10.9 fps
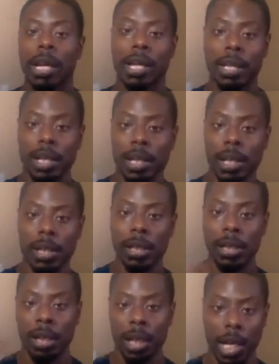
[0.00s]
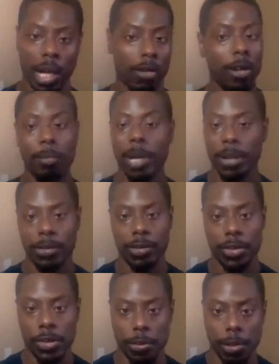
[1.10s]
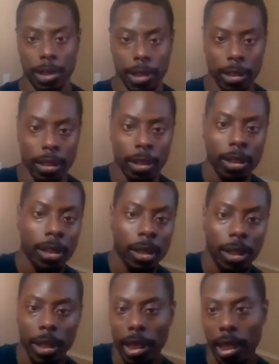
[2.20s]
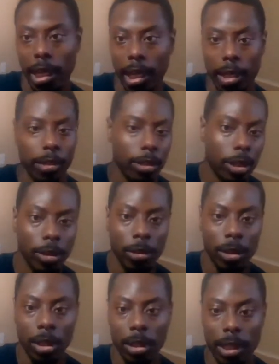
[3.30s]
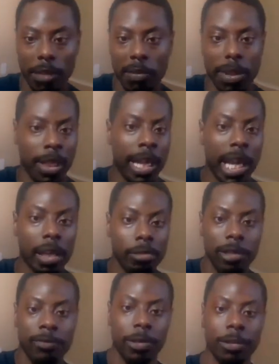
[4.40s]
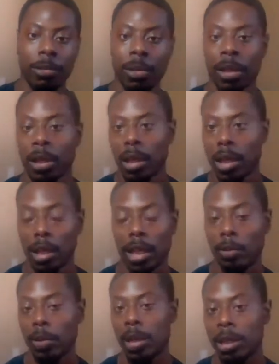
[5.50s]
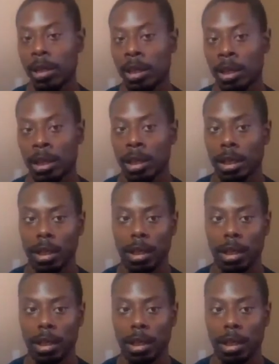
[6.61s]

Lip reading: and then I'll come back to the screen and give it the gallery view, and that way